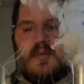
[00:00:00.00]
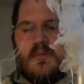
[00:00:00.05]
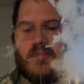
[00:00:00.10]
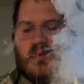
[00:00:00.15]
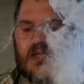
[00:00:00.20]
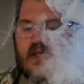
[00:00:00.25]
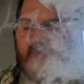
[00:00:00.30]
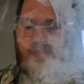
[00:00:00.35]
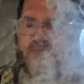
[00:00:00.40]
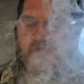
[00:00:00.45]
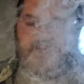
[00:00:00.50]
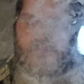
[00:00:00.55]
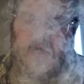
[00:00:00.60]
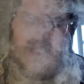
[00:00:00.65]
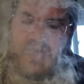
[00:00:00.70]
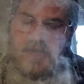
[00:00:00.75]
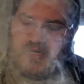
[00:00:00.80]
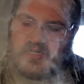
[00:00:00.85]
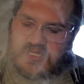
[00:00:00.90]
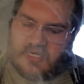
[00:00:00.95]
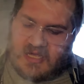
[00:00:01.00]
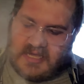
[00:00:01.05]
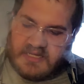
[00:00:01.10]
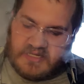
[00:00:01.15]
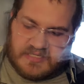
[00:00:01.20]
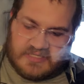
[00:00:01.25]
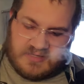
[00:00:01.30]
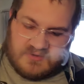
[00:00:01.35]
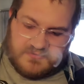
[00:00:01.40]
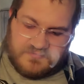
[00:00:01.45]
Yeah, it fires
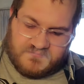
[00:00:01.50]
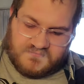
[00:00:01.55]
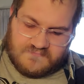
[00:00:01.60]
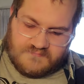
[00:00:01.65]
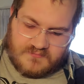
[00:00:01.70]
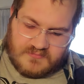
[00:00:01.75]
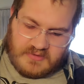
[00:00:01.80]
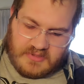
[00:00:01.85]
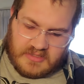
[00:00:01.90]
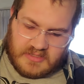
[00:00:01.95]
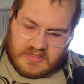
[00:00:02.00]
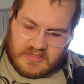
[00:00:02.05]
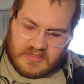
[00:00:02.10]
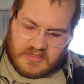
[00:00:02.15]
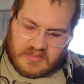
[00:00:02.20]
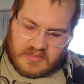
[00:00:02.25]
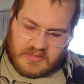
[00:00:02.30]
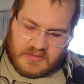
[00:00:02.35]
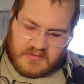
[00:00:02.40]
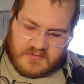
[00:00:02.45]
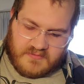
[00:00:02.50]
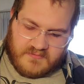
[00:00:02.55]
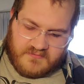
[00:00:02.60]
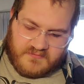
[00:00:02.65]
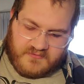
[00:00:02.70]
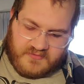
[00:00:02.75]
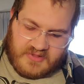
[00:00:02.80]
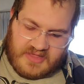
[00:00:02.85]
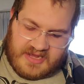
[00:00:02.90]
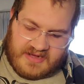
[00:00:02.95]
nice. It
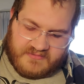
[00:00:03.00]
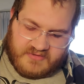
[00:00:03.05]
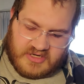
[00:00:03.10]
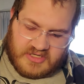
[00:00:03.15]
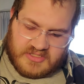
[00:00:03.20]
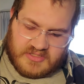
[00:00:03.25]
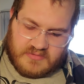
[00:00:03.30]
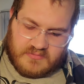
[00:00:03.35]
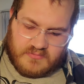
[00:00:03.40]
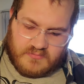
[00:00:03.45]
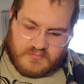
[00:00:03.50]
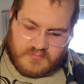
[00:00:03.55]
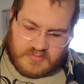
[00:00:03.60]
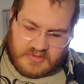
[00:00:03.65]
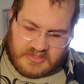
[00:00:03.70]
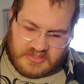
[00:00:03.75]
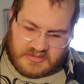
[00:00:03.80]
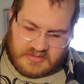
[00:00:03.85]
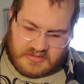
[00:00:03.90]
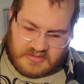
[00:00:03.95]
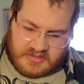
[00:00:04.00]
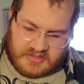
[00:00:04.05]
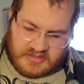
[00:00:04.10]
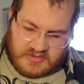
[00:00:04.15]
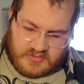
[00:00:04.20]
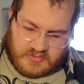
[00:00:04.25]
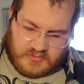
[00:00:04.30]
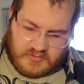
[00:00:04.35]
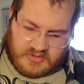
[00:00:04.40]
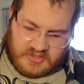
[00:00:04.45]
flavors
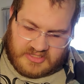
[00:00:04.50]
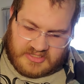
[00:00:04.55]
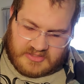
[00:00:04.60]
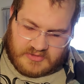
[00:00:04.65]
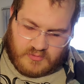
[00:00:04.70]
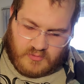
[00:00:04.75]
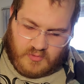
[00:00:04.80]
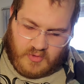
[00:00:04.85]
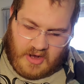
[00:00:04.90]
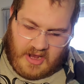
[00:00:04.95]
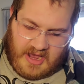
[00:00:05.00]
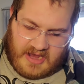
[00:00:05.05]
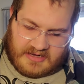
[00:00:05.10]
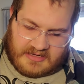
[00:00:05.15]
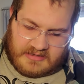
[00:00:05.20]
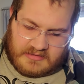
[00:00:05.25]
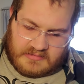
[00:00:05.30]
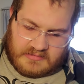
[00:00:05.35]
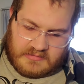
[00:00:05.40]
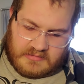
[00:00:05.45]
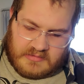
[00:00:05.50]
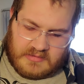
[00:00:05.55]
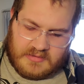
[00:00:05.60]
just rocking.